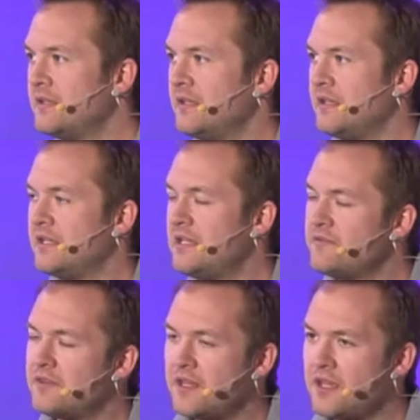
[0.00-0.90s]
And
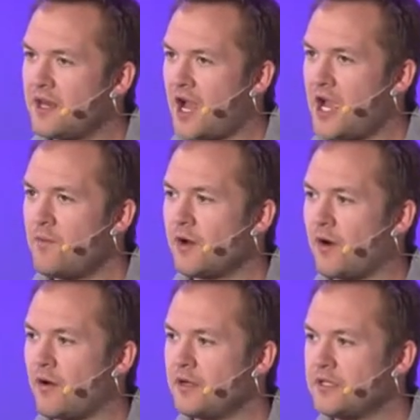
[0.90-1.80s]
even then, I would
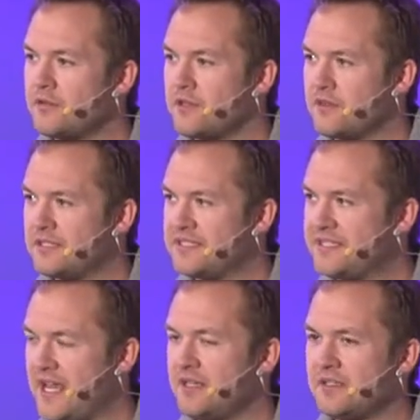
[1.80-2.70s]
argue that the
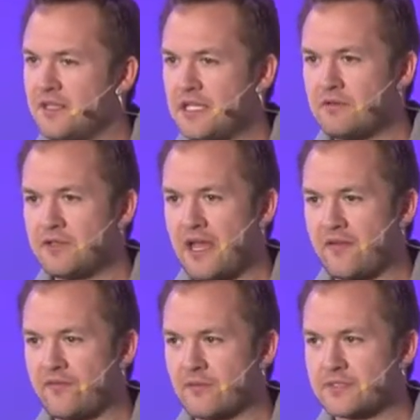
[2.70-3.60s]
data that you
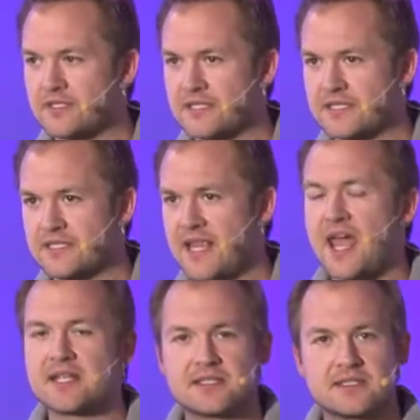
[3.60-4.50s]
get from
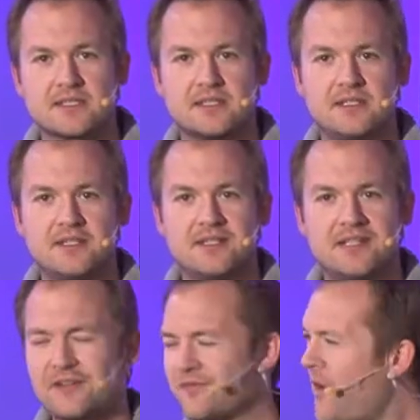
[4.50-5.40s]
success
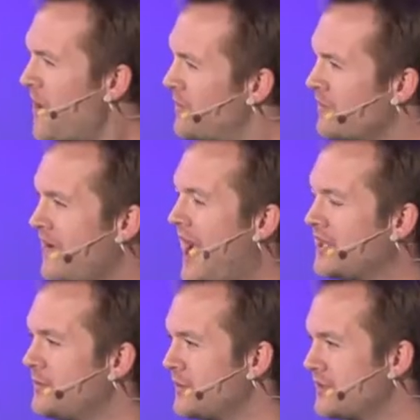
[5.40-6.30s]
is far more
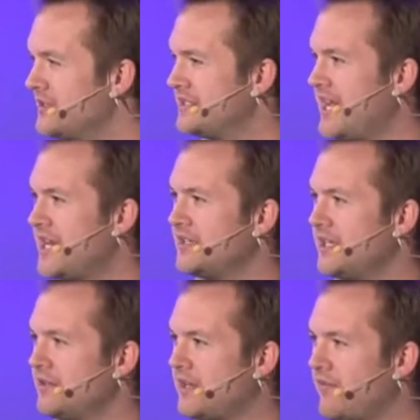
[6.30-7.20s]
valuable than the data
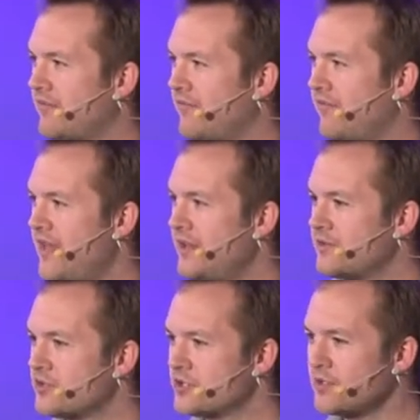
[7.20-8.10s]
that you get from
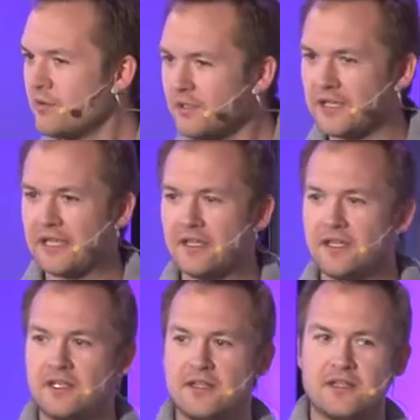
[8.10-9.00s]
failure, surely.
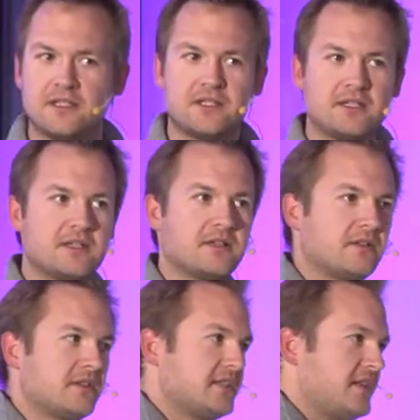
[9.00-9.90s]

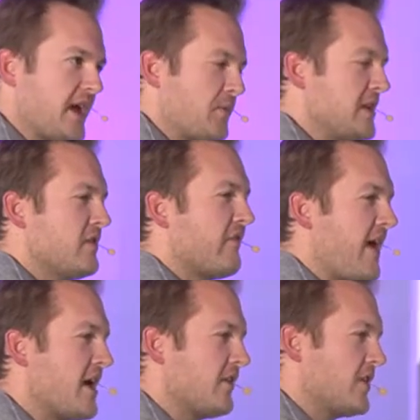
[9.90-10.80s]
The, when you
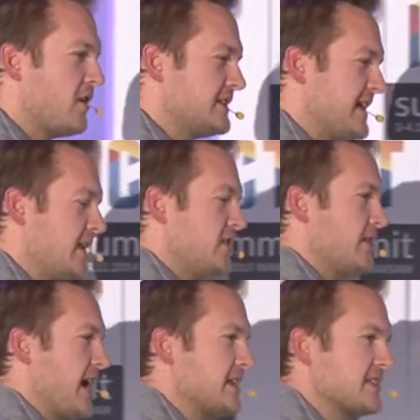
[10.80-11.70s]
fail, the only data you'll
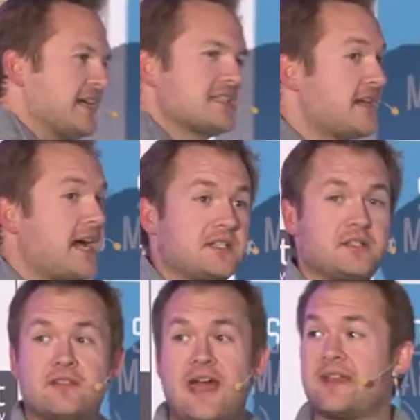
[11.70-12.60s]
get is let's not
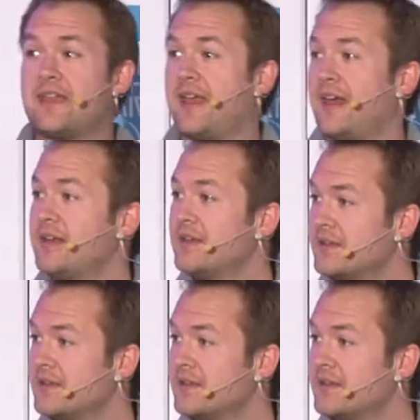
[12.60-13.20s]
do that again.